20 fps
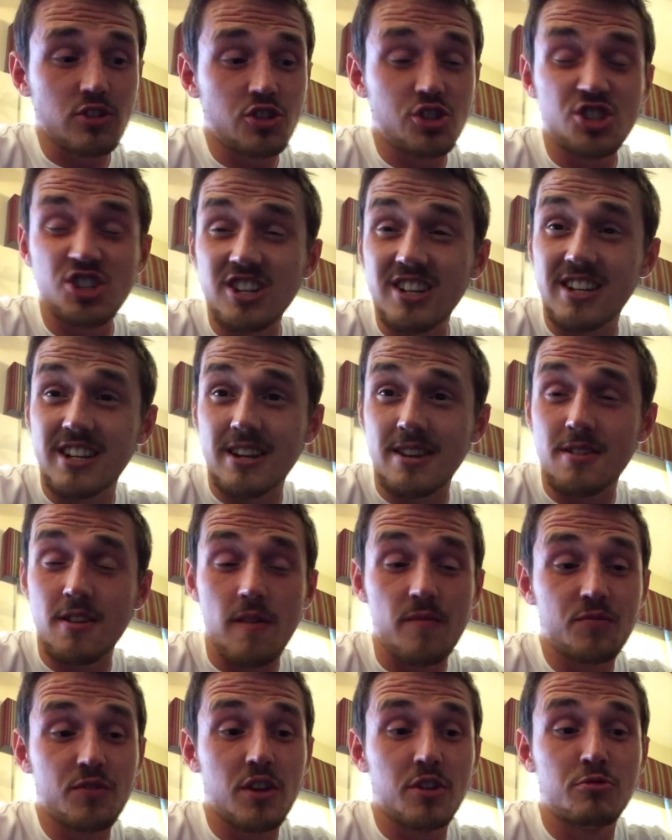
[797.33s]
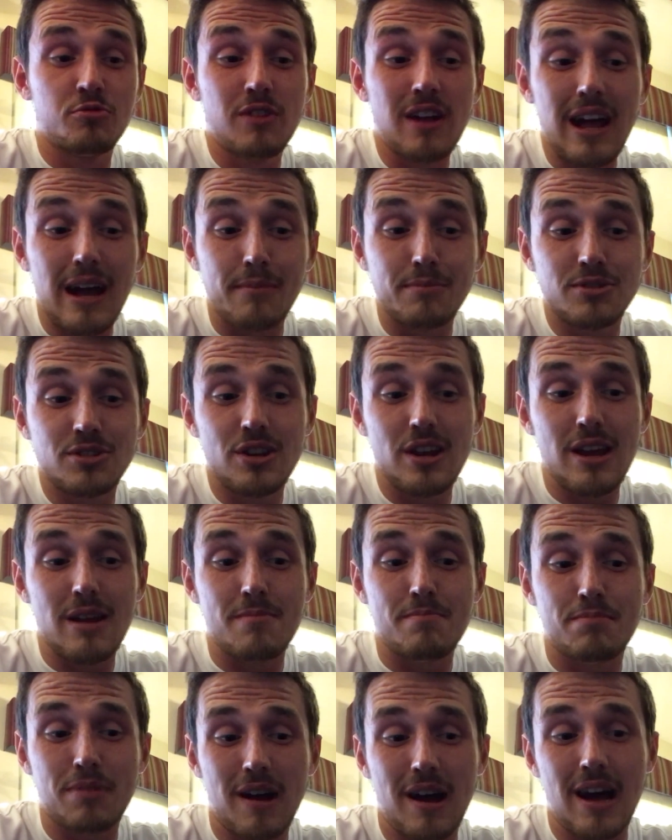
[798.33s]
Chicken wrapped in
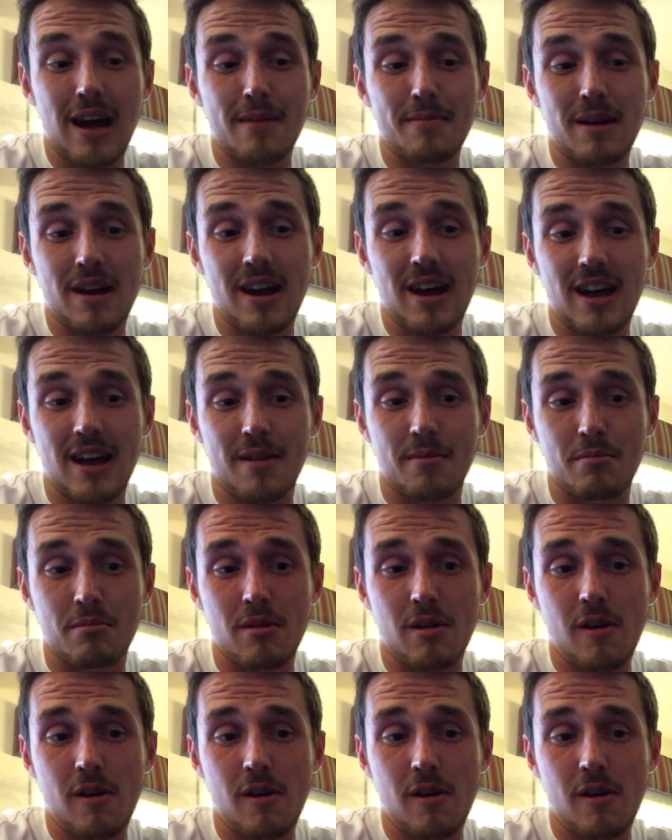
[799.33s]
parma ham